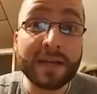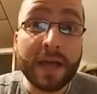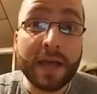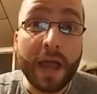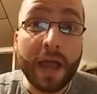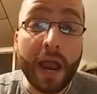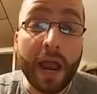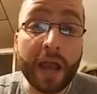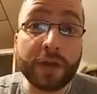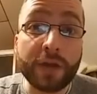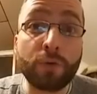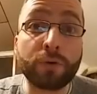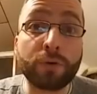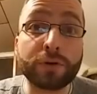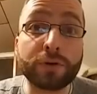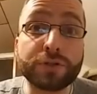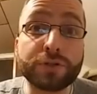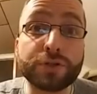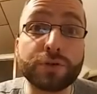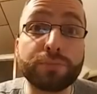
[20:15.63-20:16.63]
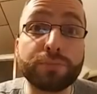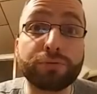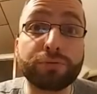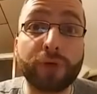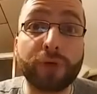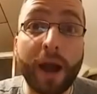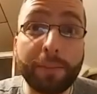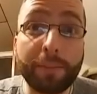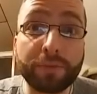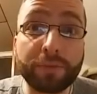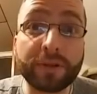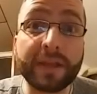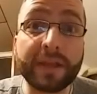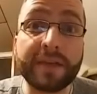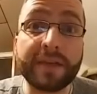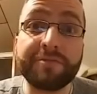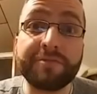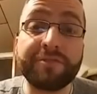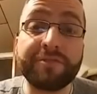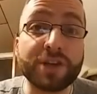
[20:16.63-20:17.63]
in order to
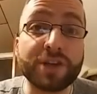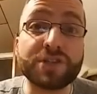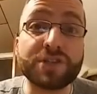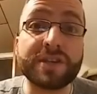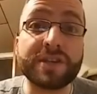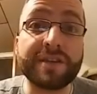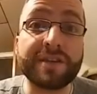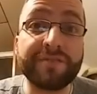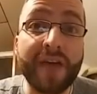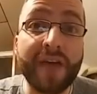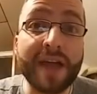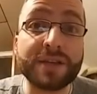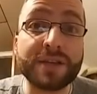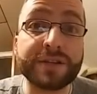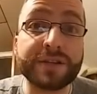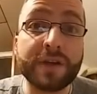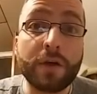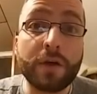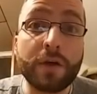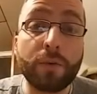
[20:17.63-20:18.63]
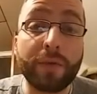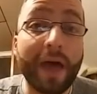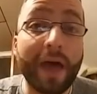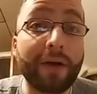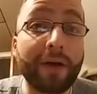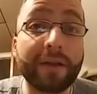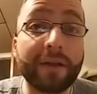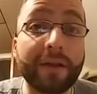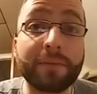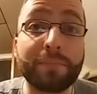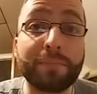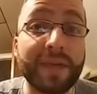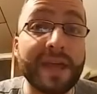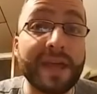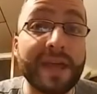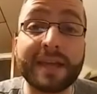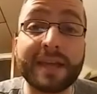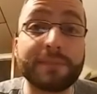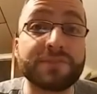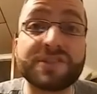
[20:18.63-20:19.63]
properly finish the event without it
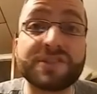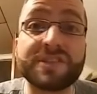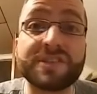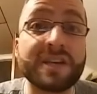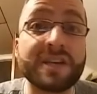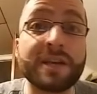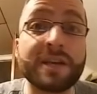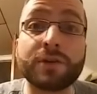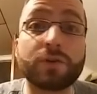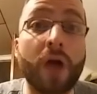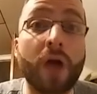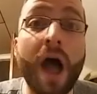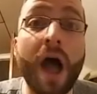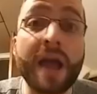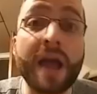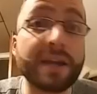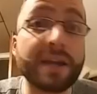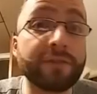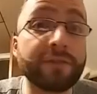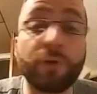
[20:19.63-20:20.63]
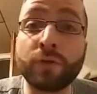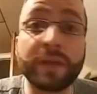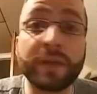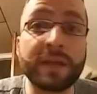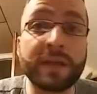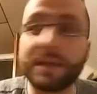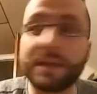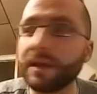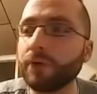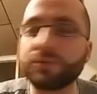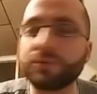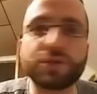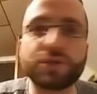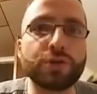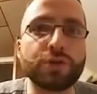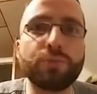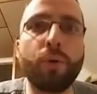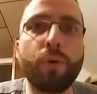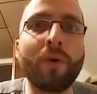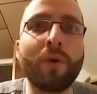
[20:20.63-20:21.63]
being an obscene grind of only, you know,
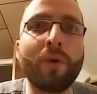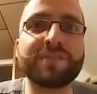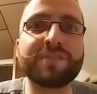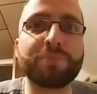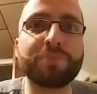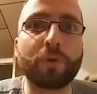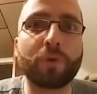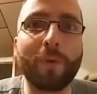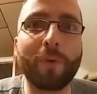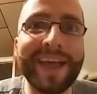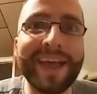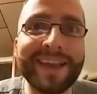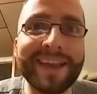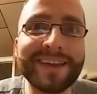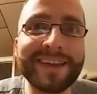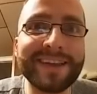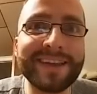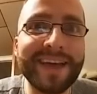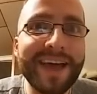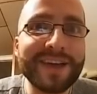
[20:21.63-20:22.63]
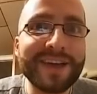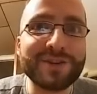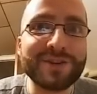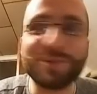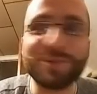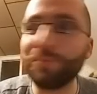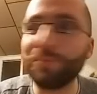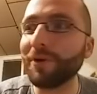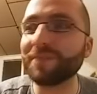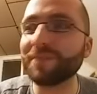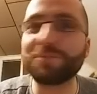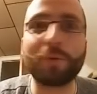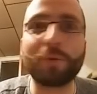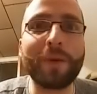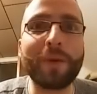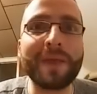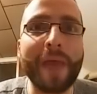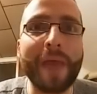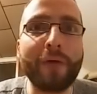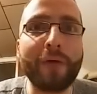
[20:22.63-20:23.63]
2 points per win. 2 points per
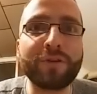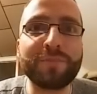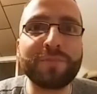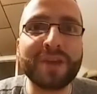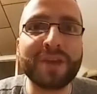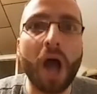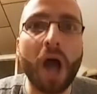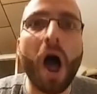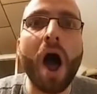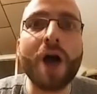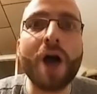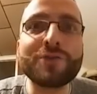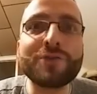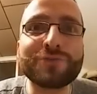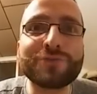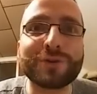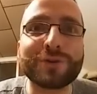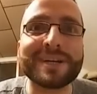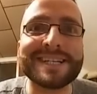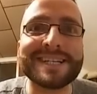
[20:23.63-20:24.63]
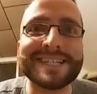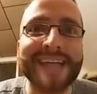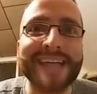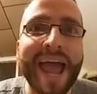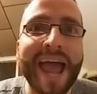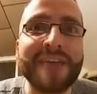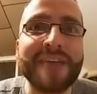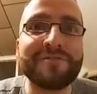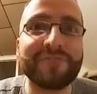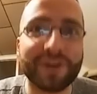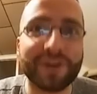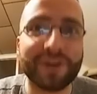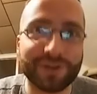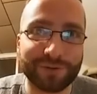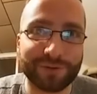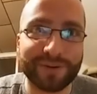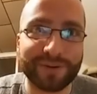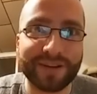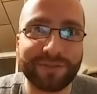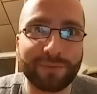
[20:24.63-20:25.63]
win, that would have been 110
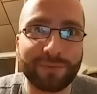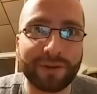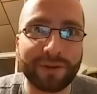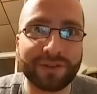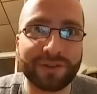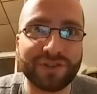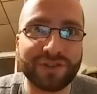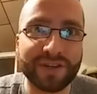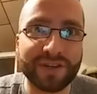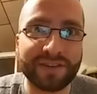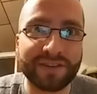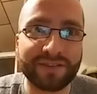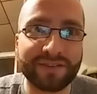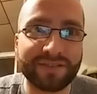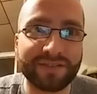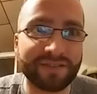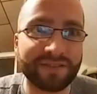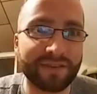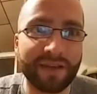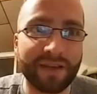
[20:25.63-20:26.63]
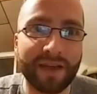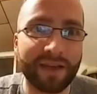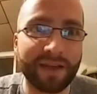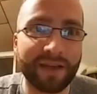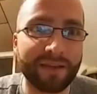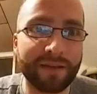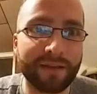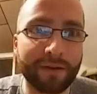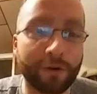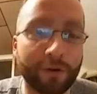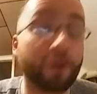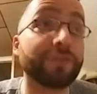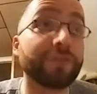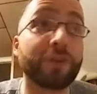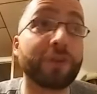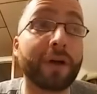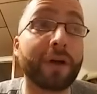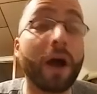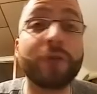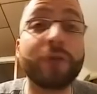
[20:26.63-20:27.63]
victories, which is,
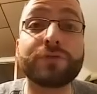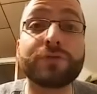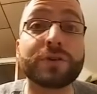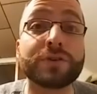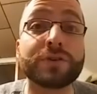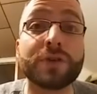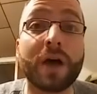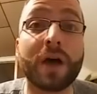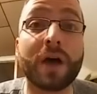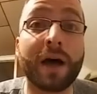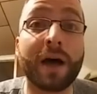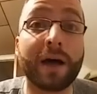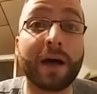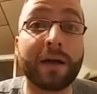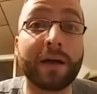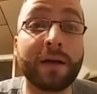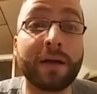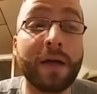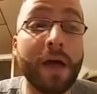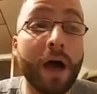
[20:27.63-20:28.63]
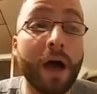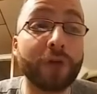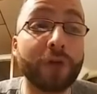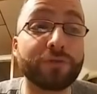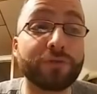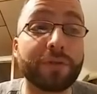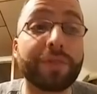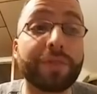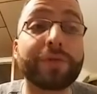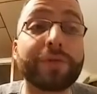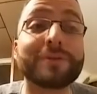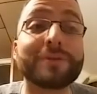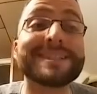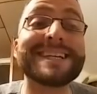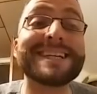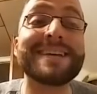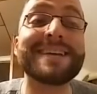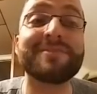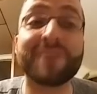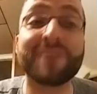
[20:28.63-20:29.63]

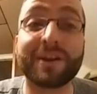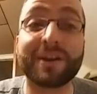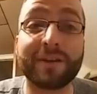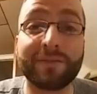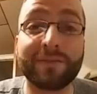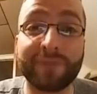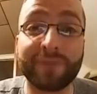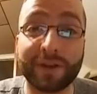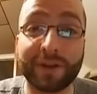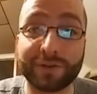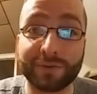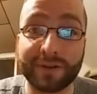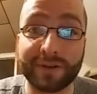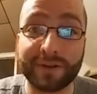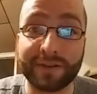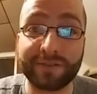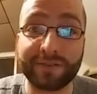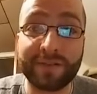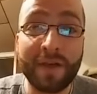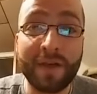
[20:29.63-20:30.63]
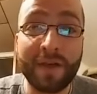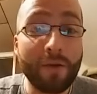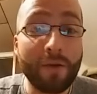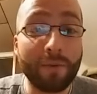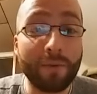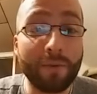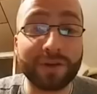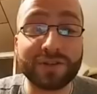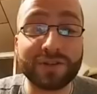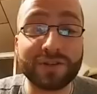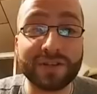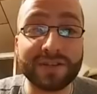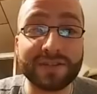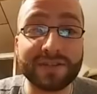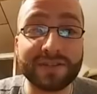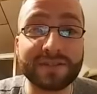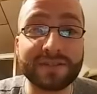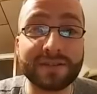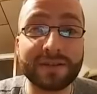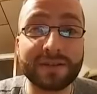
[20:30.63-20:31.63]
113 victories, which
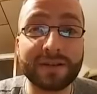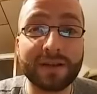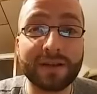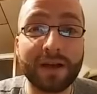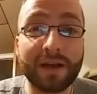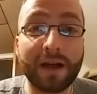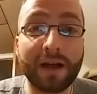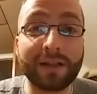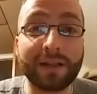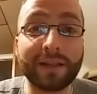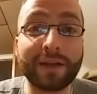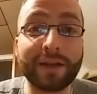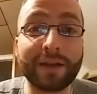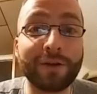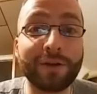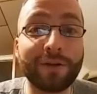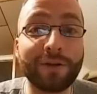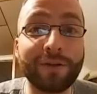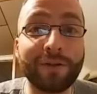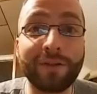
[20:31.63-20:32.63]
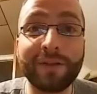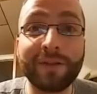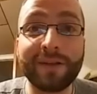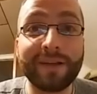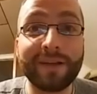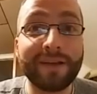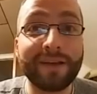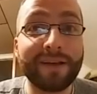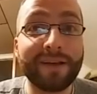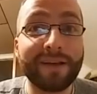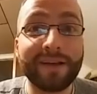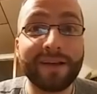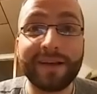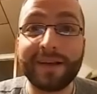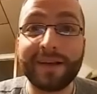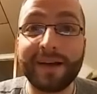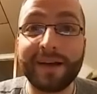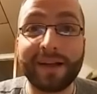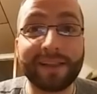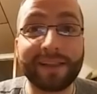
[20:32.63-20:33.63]
is a little
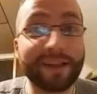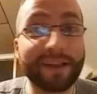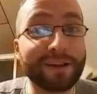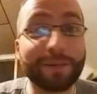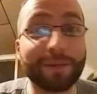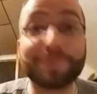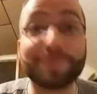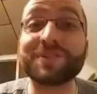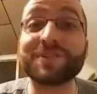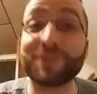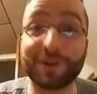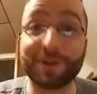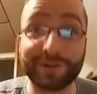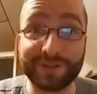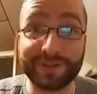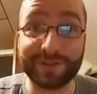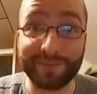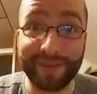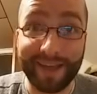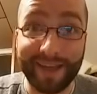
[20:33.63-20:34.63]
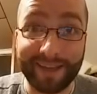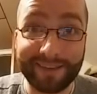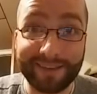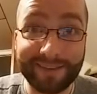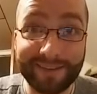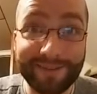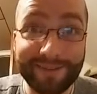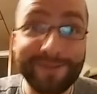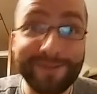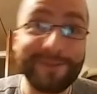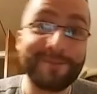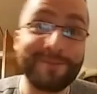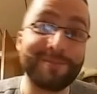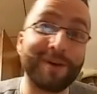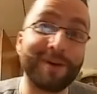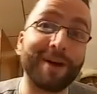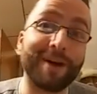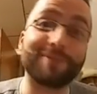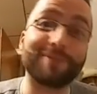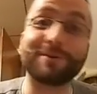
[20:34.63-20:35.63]
absurd to me.
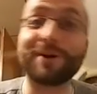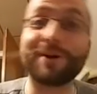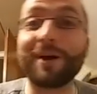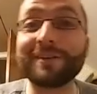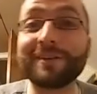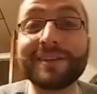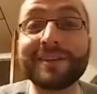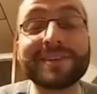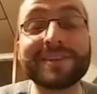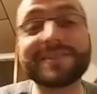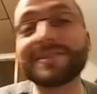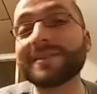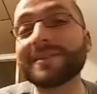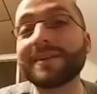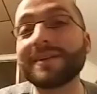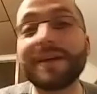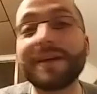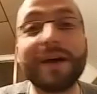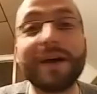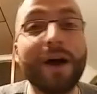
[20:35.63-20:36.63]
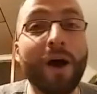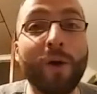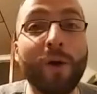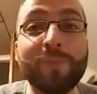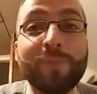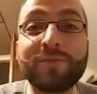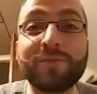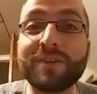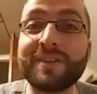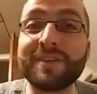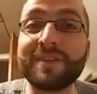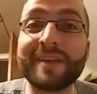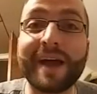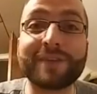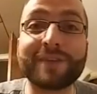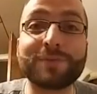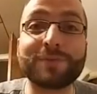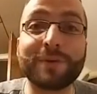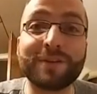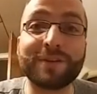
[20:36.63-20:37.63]
But regardless, hopefully the
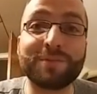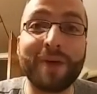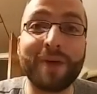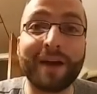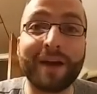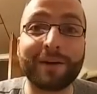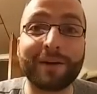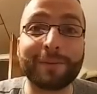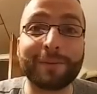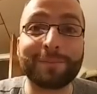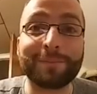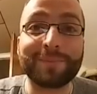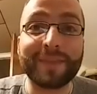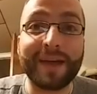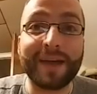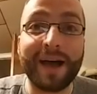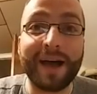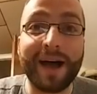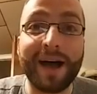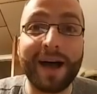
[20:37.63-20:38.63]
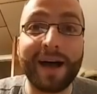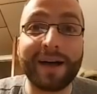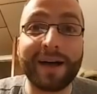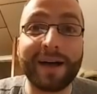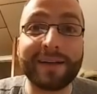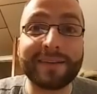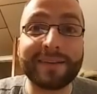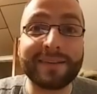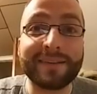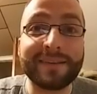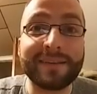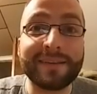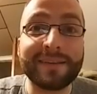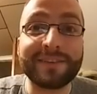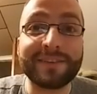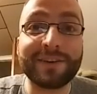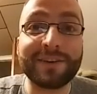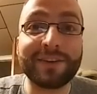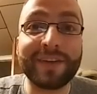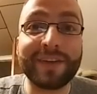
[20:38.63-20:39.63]
next one is better.
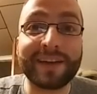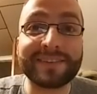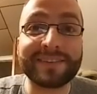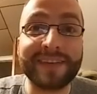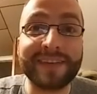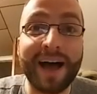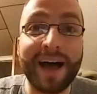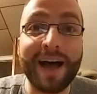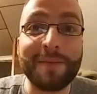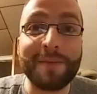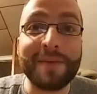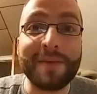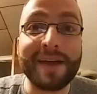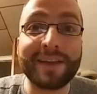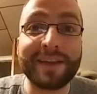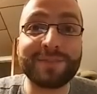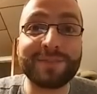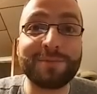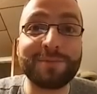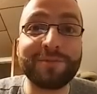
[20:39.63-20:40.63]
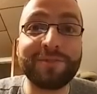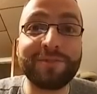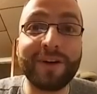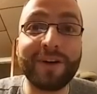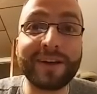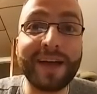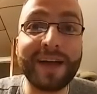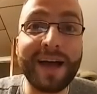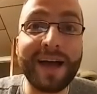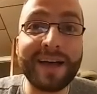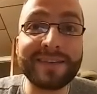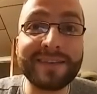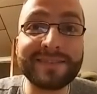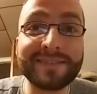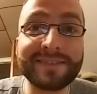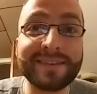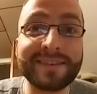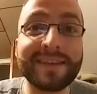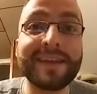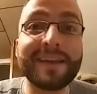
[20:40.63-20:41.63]
Until next time, it has been fun,
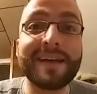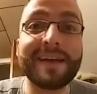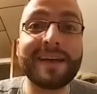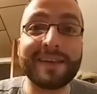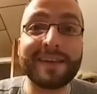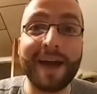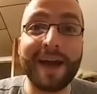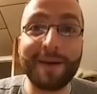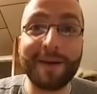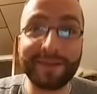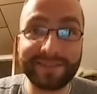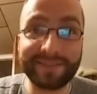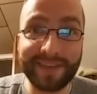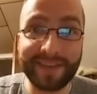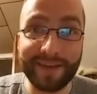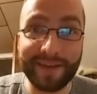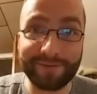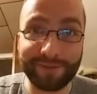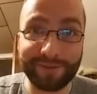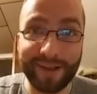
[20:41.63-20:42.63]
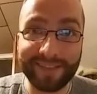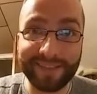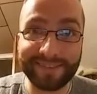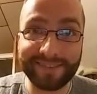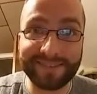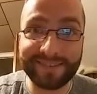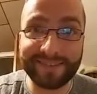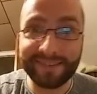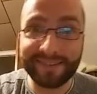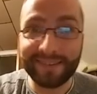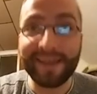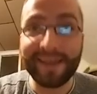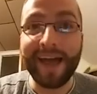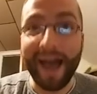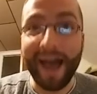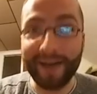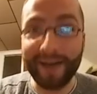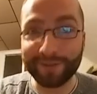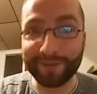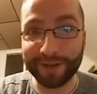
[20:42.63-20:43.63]
guys. Namaste, friends.
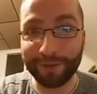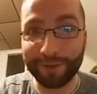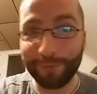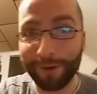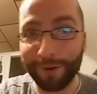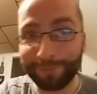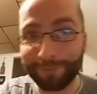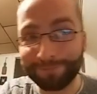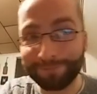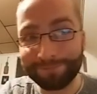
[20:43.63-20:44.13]
Have a good one.